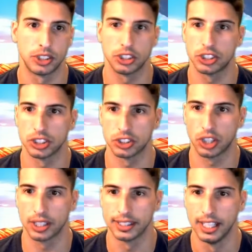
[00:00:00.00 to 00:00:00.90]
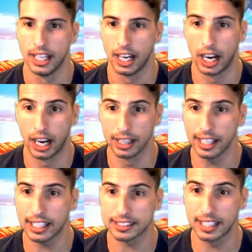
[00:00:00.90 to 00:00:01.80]
just solid. Uh,
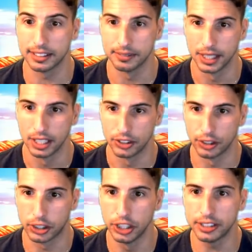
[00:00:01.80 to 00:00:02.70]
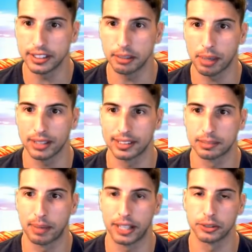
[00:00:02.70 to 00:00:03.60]
like I said, the good thing about this
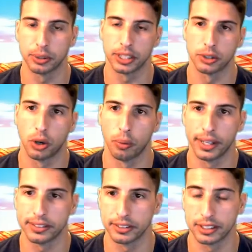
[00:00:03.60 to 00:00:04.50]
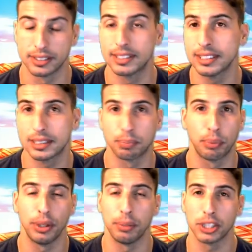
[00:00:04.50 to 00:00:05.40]
banner, we're going to go right here because this is
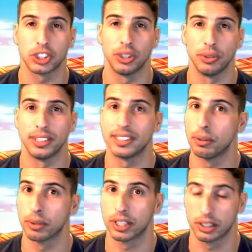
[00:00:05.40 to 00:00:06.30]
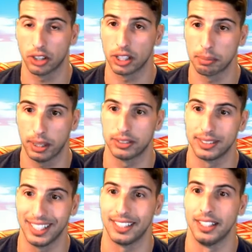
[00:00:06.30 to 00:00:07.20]
pretty much the only thing we're going to talk about
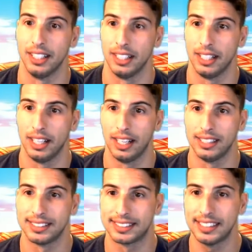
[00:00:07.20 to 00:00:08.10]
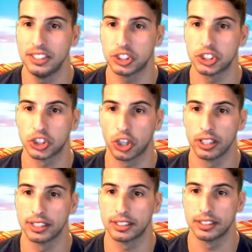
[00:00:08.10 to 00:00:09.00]
today. CG
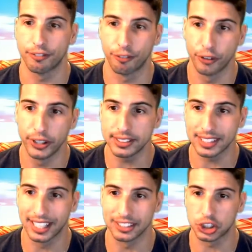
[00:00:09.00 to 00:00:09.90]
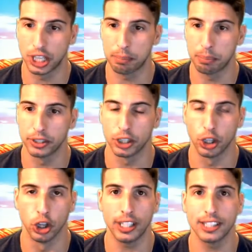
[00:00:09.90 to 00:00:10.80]
Charlotte, Freeze and Shepard,
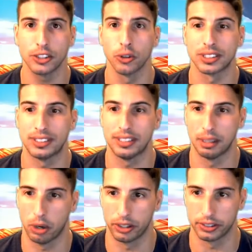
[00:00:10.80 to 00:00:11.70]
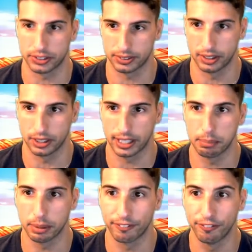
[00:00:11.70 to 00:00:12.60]
look at those TMRs, okay?
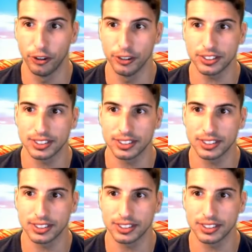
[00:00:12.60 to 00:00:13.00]
But first,